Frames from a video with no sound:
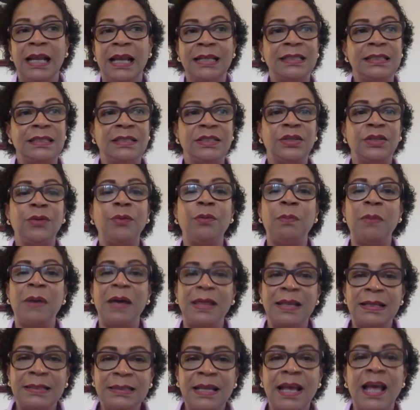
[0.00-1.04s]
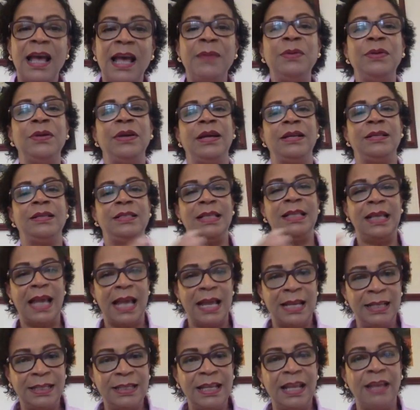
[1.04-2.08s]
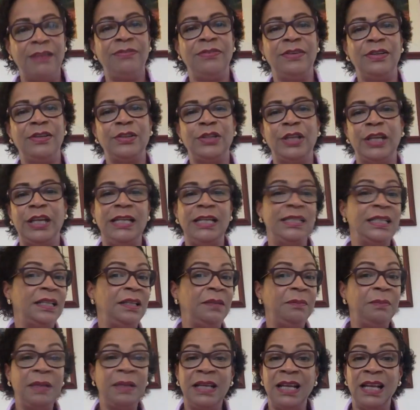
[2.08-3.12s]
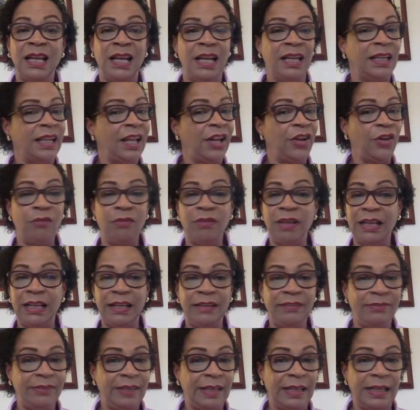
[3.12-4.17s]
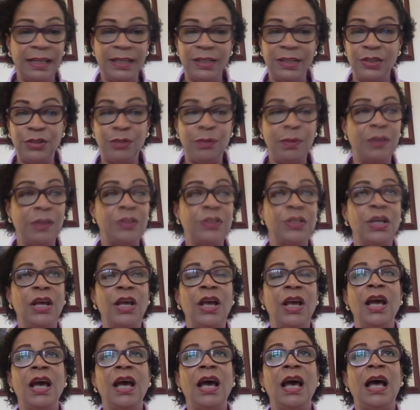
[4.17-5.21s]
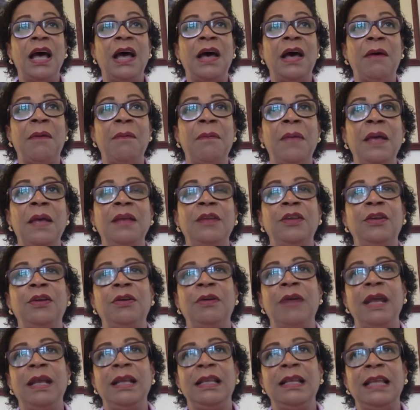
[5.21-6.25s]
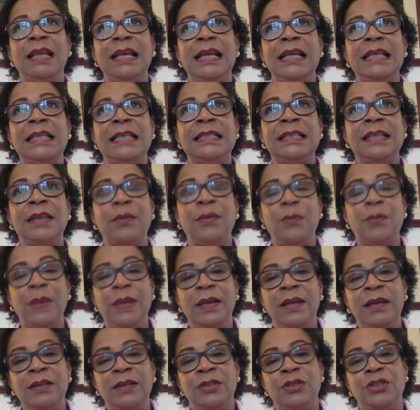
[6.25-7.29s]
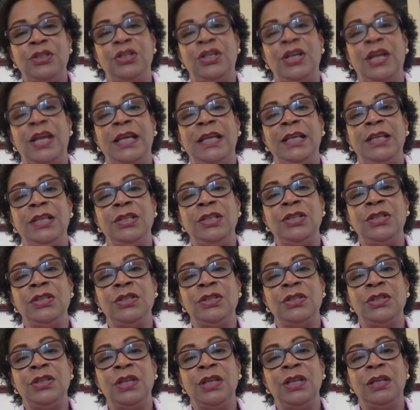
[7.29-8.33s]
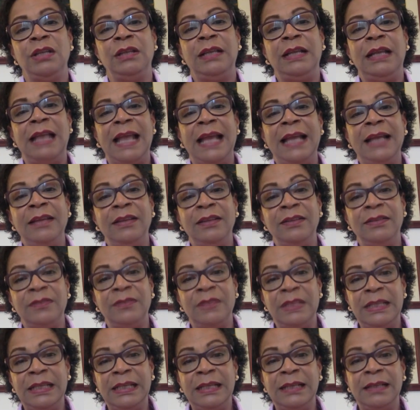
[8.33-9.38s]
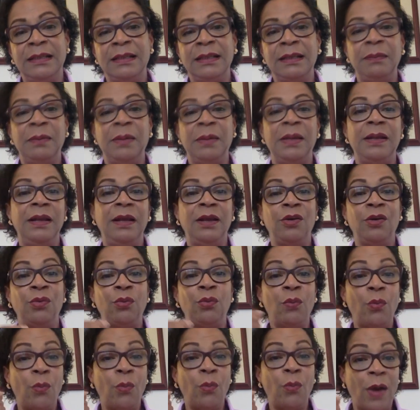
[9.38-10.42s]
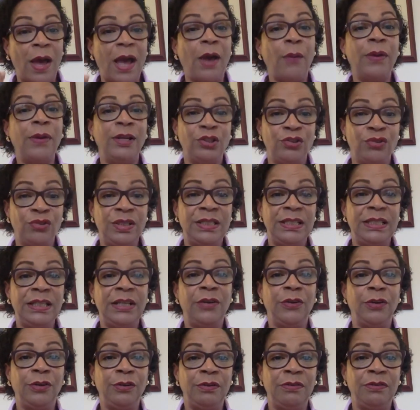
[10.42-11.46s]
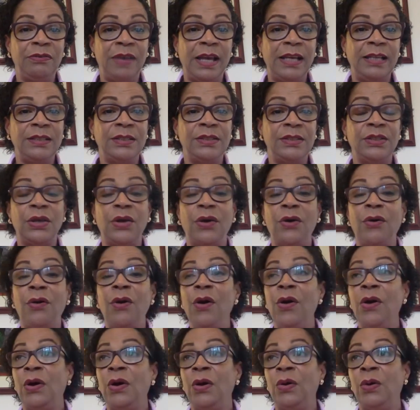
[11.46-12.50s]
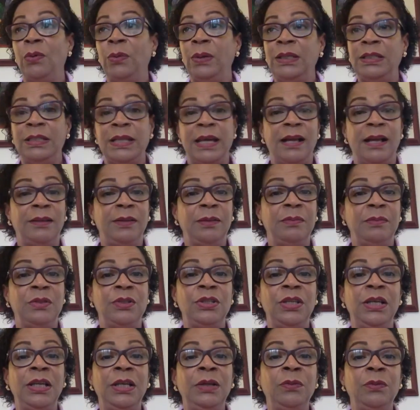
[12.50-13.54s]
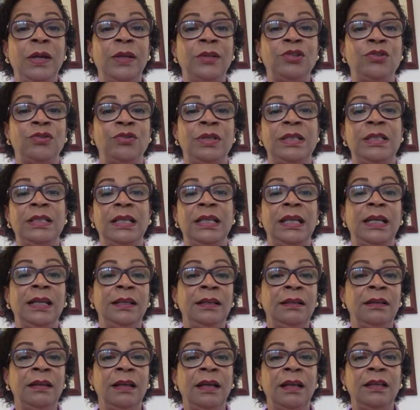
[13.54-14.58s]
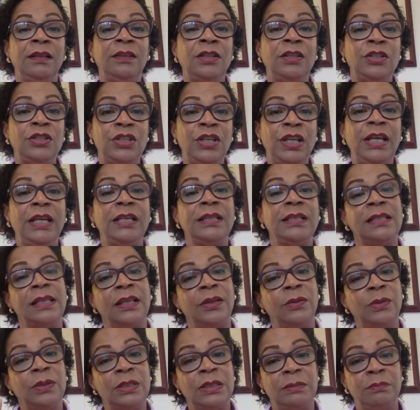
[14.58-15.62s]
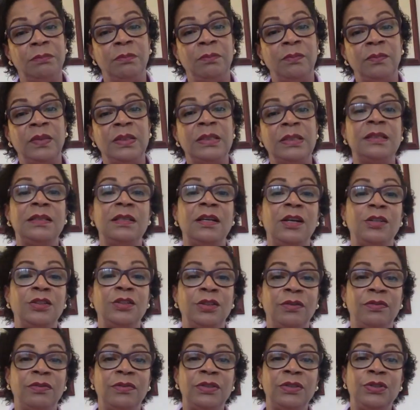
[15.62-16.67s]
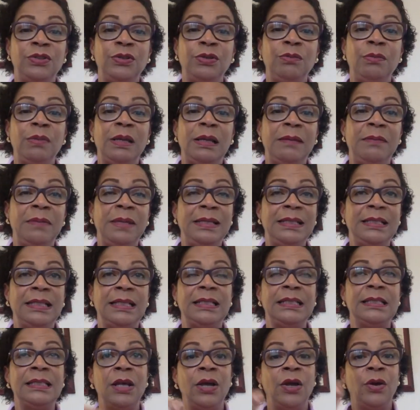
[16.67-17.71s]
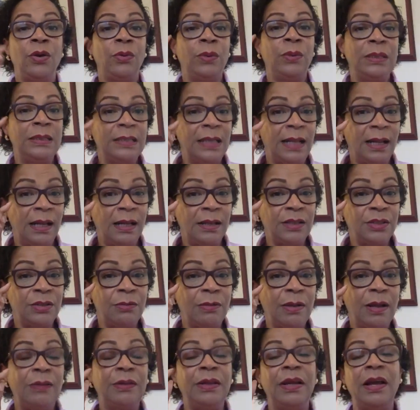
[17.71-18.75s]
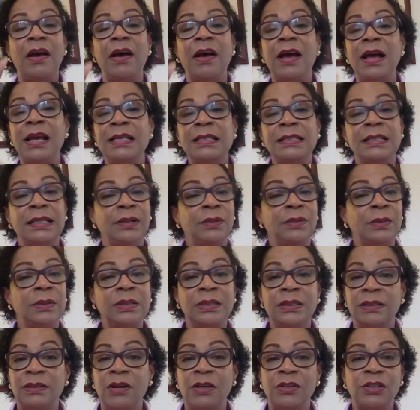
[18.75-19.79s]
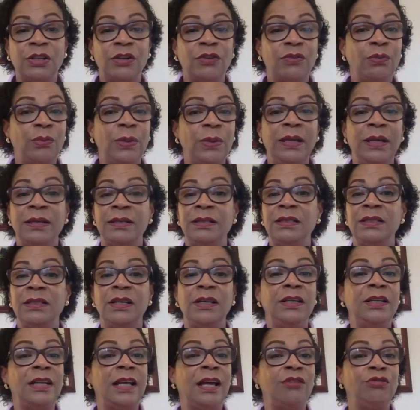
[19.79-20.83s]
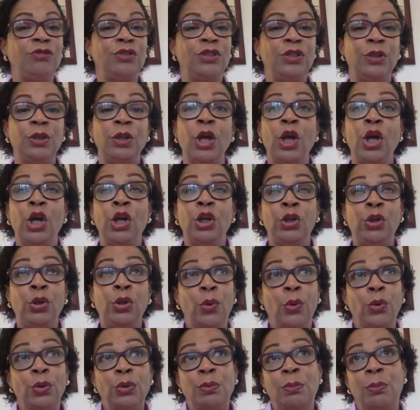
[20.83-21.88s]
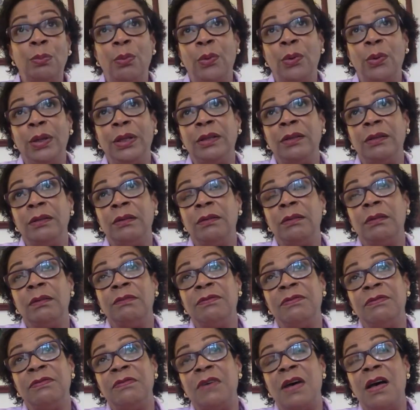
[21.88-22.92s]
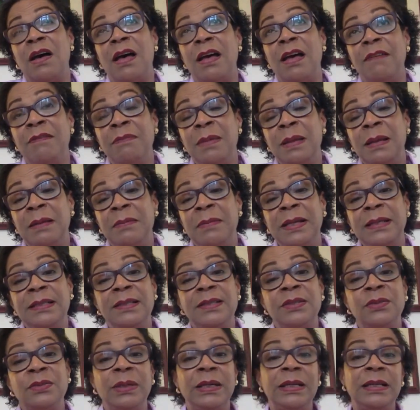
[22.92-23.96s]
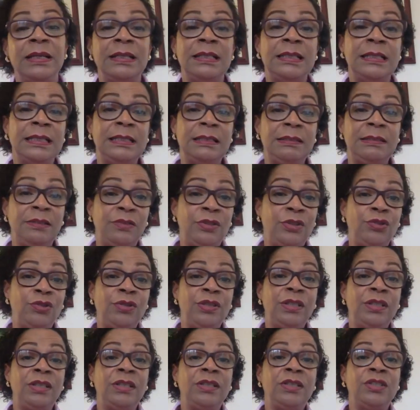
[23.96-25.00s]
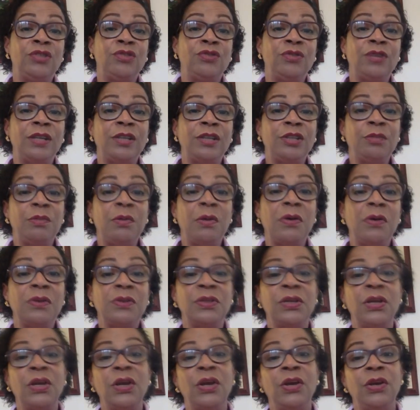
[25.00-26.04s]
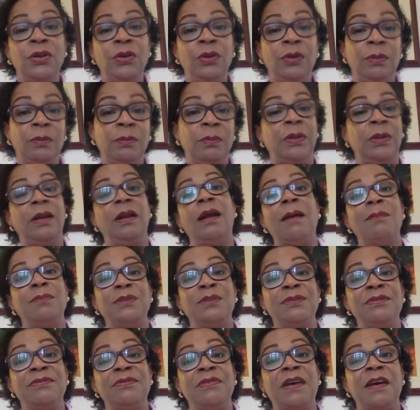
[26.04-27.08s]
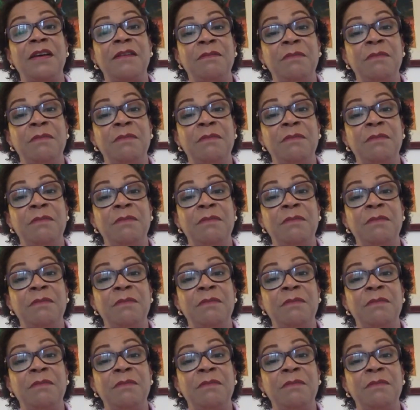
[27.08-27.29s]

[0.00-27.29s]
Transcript: so by the time you get to the end, they feel the heat. In the beginning, they don't really feel it too much. The great thing is that we can change the length of the needle depending on where we're treating on the face. So we tell the machine we're treating the cheeks, it will start off at 2 millimeters. We tell it around the eyes, it will start off, we can turn it down to 0.5 millimeters. We can, if you're treating stretch marks, you can put it up to 5